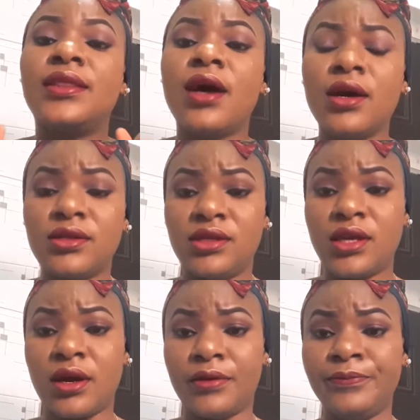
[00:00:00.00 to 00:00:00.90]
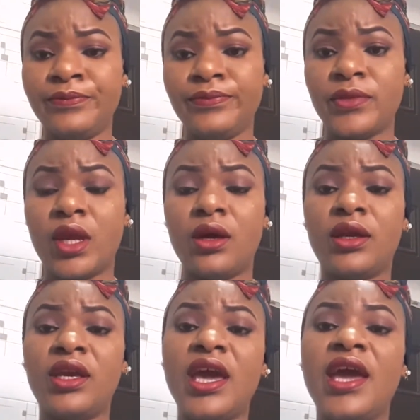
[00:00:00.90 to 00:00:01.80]
a doctor.
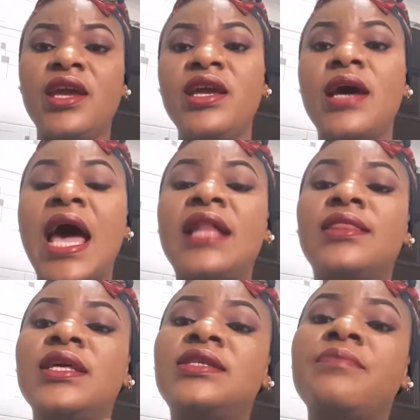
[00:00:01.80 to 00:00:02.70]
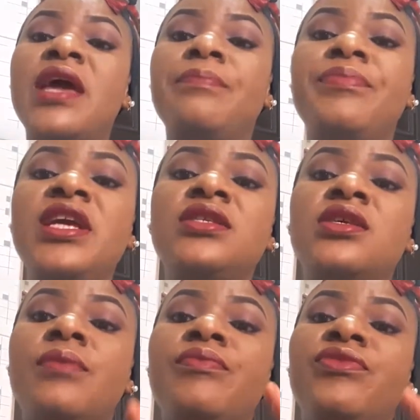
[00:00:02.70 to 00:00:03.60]
Okay, and this may be
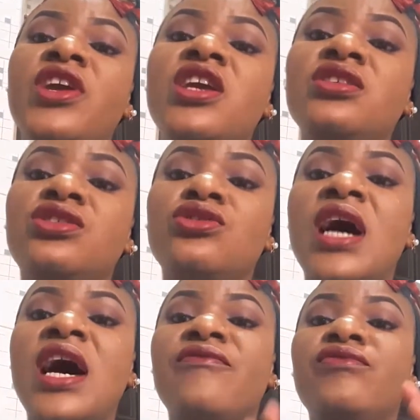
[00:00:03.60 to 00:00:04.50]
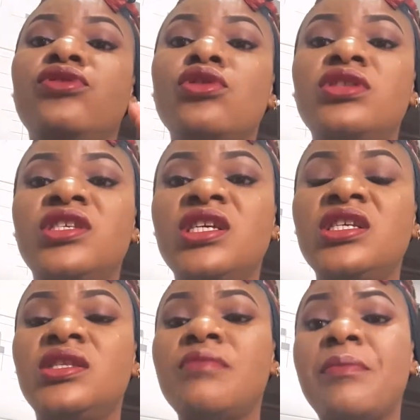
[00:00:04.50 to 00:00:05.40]
some things you have
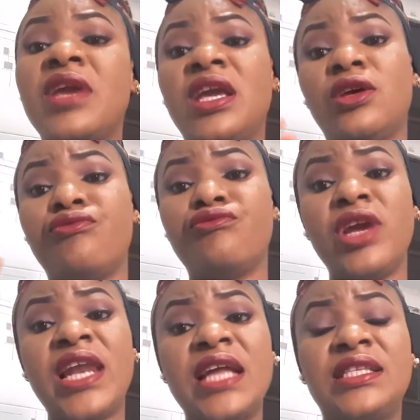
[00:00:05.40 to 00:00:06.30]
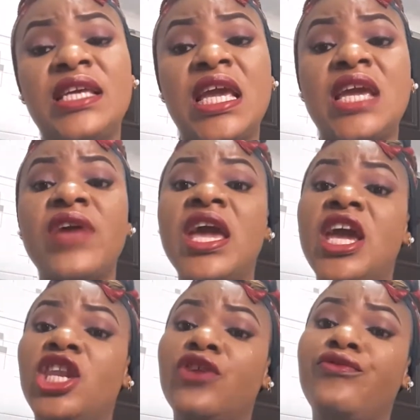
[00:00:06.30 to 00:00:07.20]
noticed, maybe in a relative,
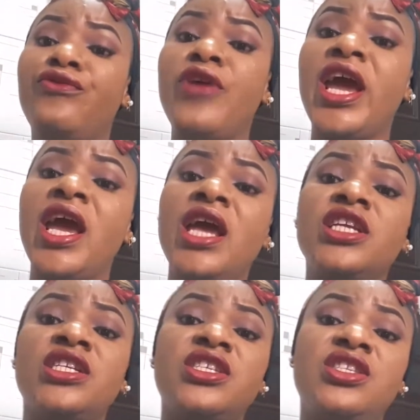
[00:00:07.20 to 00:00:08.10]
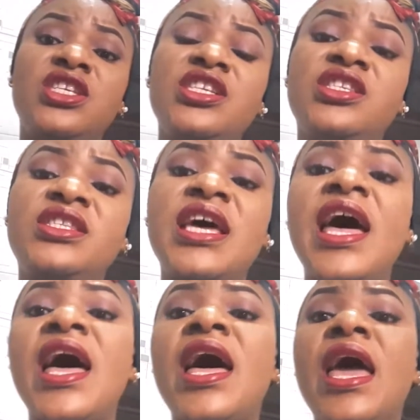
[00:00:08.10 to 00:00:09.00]
in a friend, in a
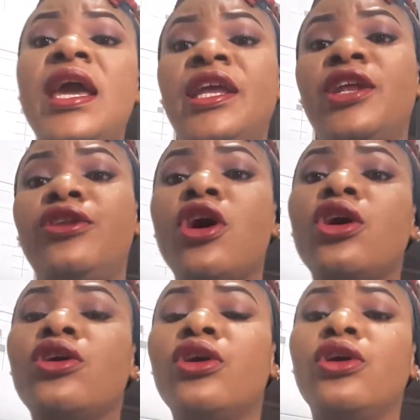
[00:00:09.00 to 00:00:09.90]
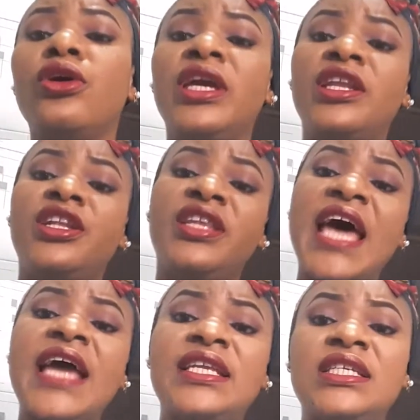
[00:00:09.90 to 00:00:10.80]
sister, in an uncle, in a
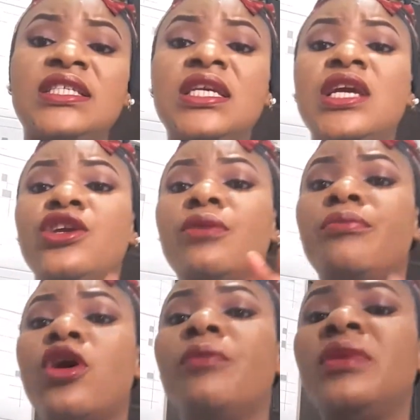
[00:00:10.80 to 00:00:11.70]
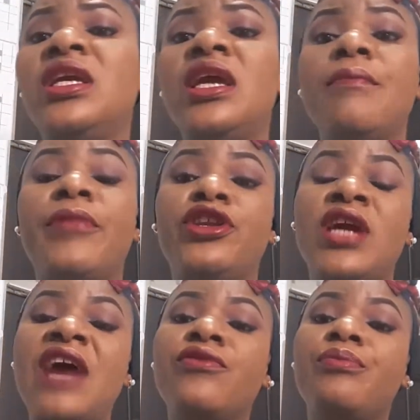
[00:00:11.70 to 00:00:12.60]
daddy, your mommy, but
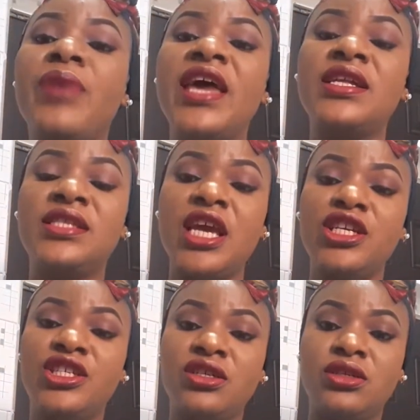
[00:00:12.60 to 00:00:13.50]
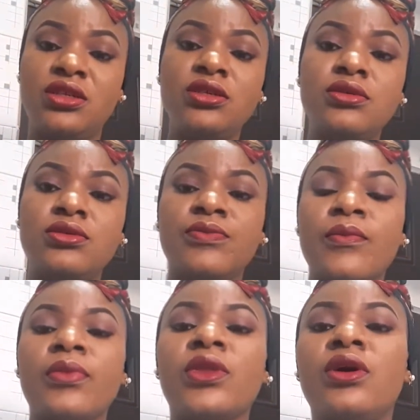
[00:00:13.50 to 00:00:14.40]
you haven't paid attention to.
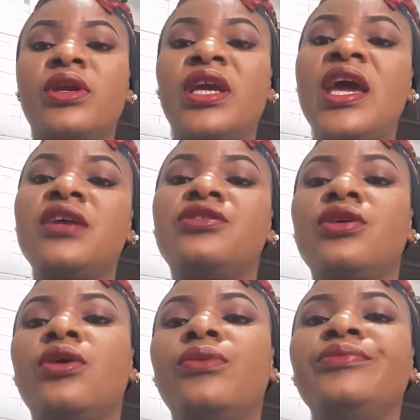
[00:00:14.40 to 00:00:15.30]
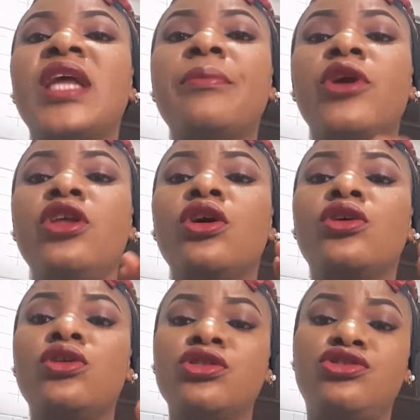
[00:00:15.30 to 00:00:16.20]
Okay, so I'm going
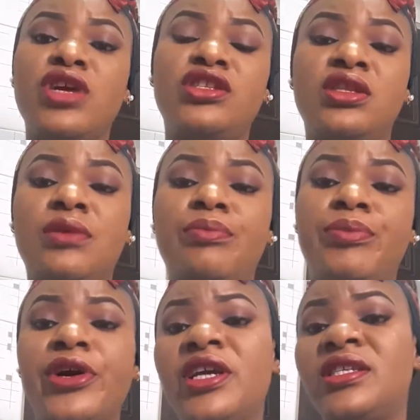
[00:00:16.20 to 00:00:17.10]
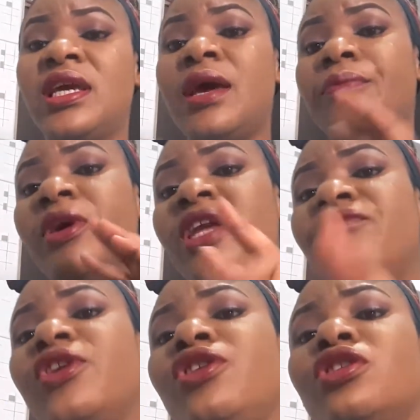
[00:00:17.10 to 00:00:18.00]
to go straight to the point. But
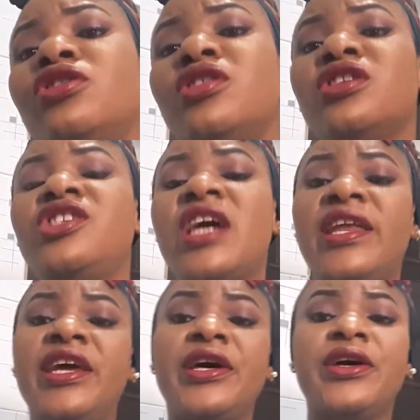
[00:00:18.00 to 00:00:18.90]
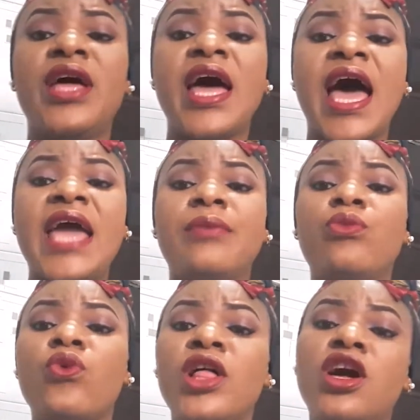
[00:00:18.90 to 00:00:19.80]
if you're new to this channel, I
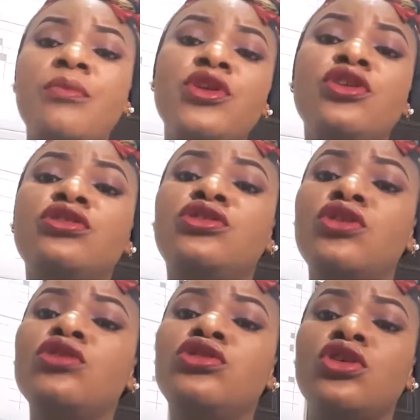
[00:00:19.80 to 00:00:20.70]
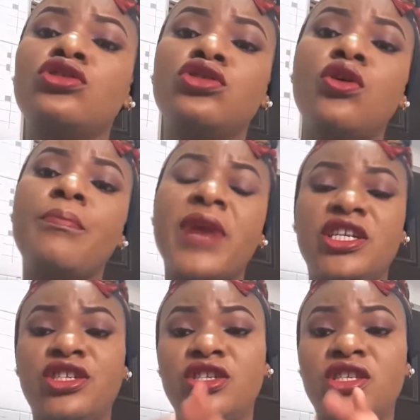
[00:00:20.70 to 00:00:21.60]
am welcoming you so
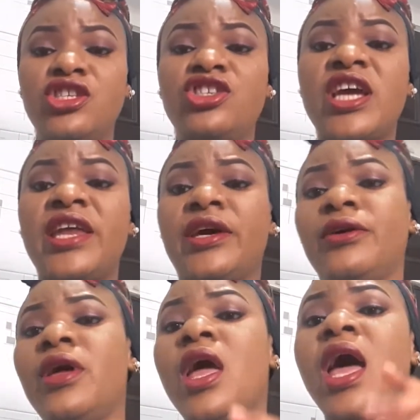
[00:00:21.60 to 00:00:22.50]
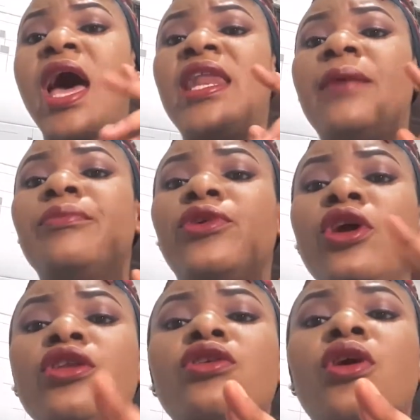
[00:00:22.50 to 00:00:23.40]
much to this channel, and I'm
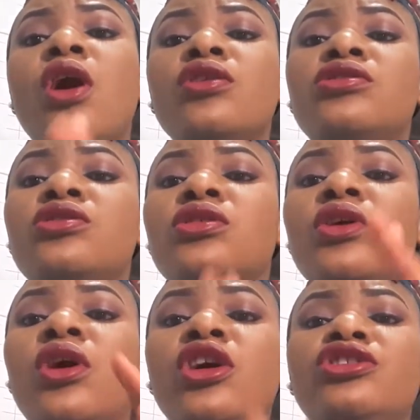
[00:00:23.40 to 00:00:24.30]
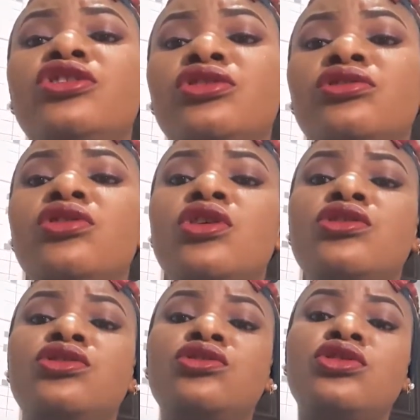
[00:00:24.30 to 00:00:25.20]
going to also urge you
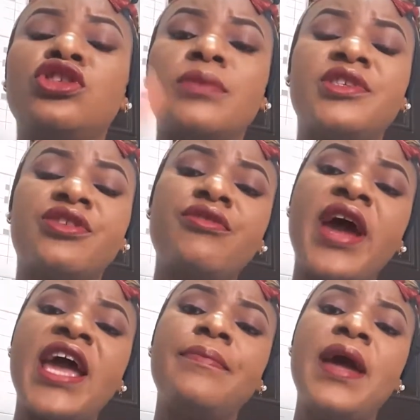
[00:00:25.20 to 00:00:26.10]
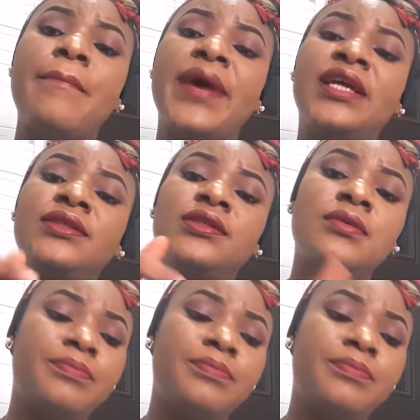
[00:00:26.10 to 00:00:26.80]
to subscribe by